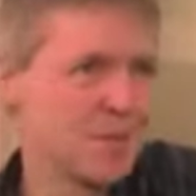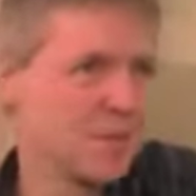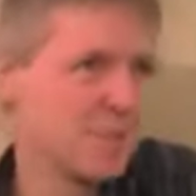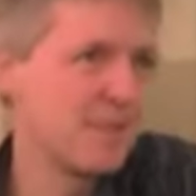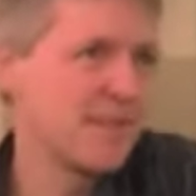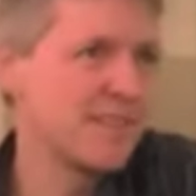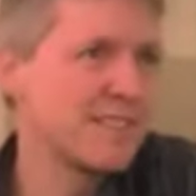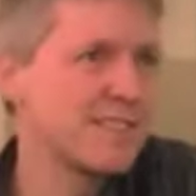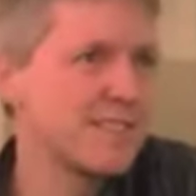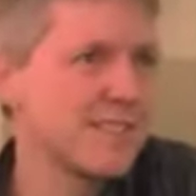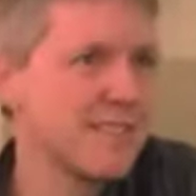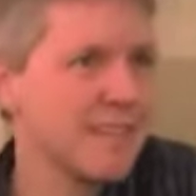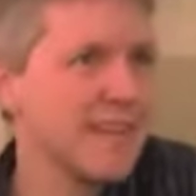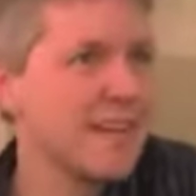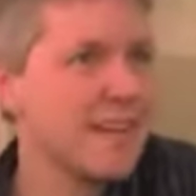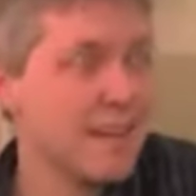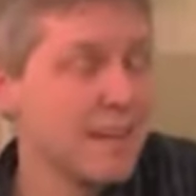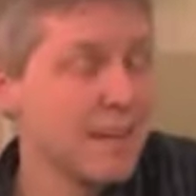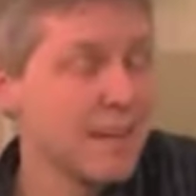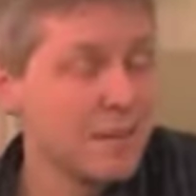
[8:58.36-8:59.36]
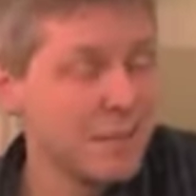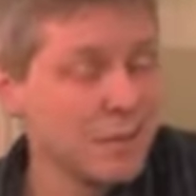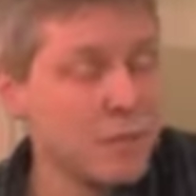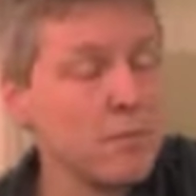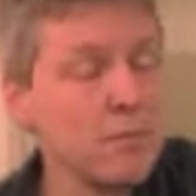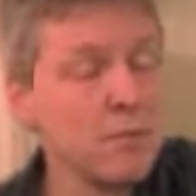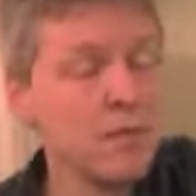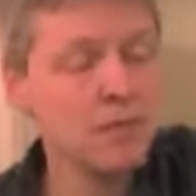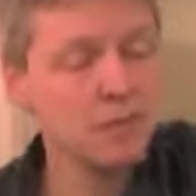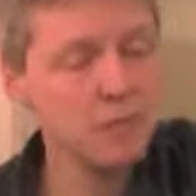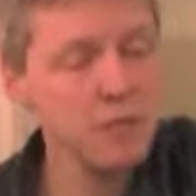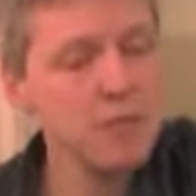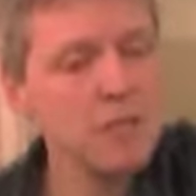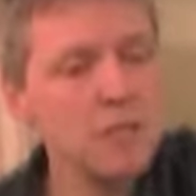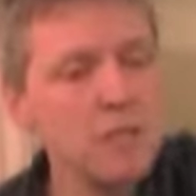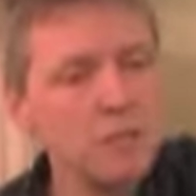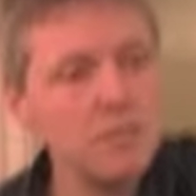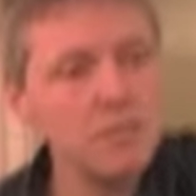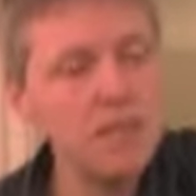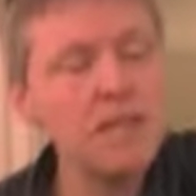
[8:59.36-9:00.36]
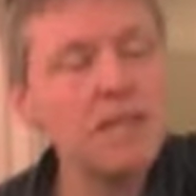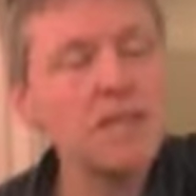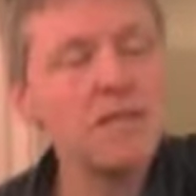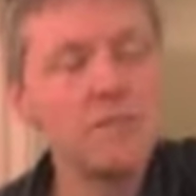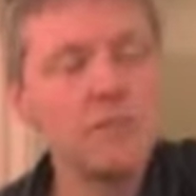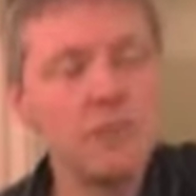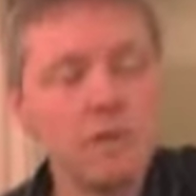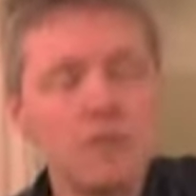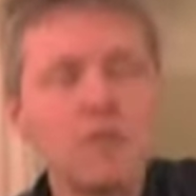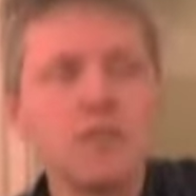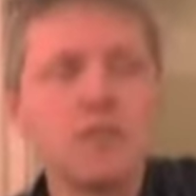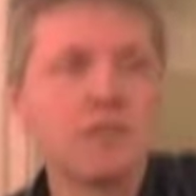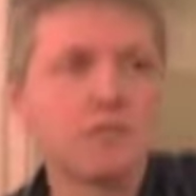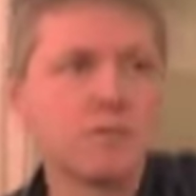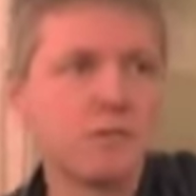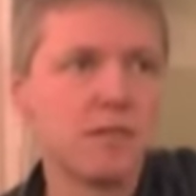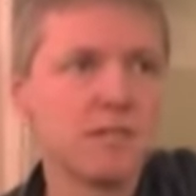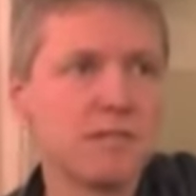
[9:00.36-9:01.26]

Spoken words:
which makes it, which can make it very expensive.